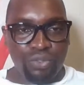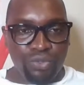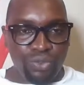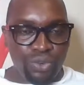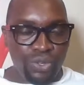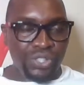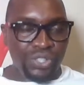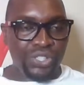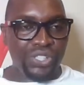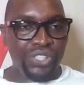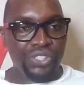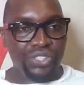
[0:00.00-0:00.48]

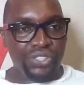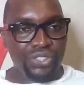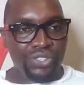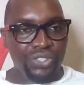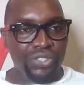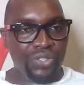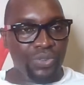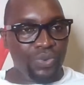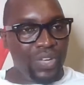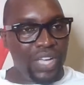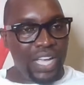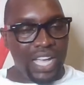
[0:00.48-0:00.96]
of
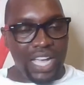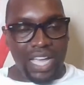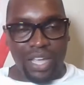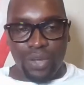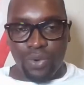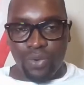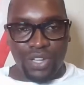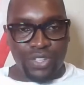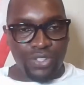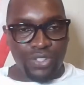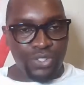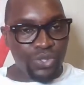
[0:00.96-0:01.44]
Washington,
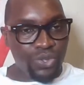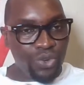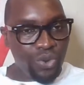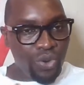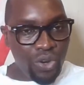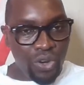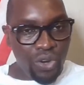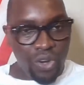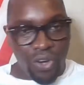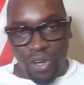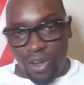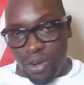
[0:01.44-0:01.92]
where I want
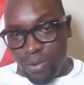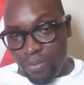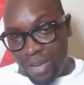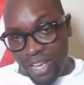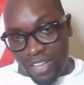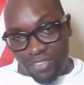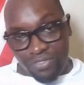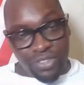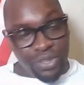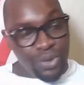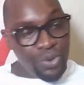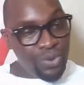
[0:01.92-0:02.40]
you, all
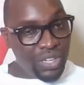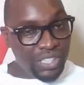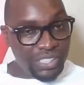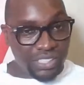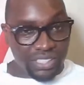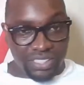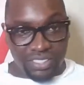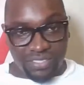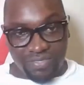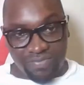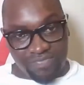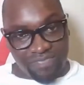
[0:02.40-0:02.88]
my
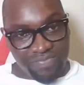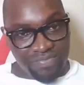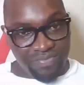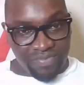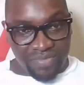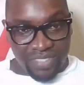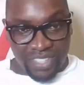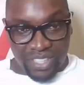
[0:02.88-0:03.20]
viewers,